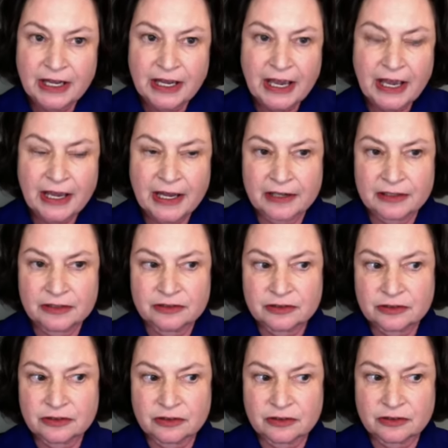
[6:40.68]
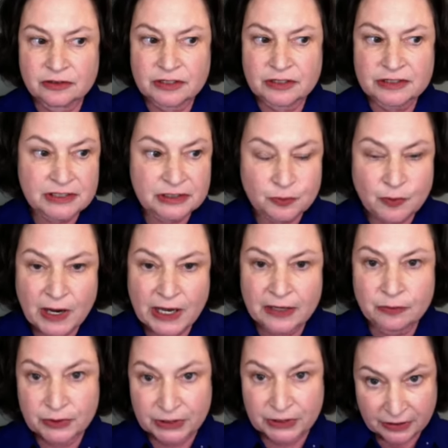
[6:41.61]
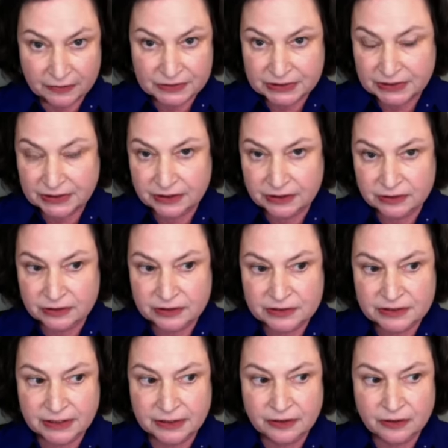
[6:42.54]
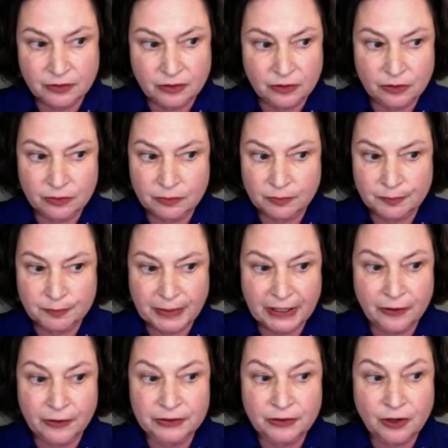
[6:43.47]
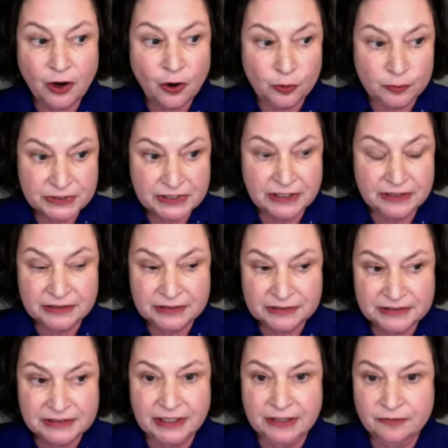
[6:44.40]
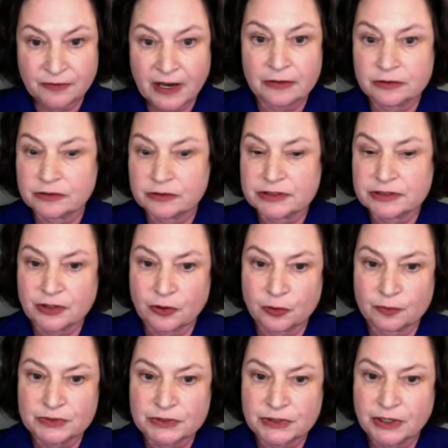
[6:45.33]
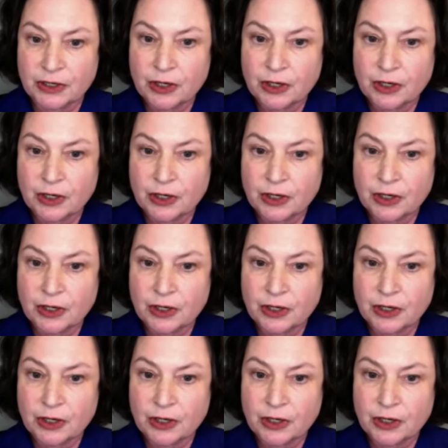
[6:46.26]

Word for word: And this is why we have seen single parent homes, that is to say, fatherless homes,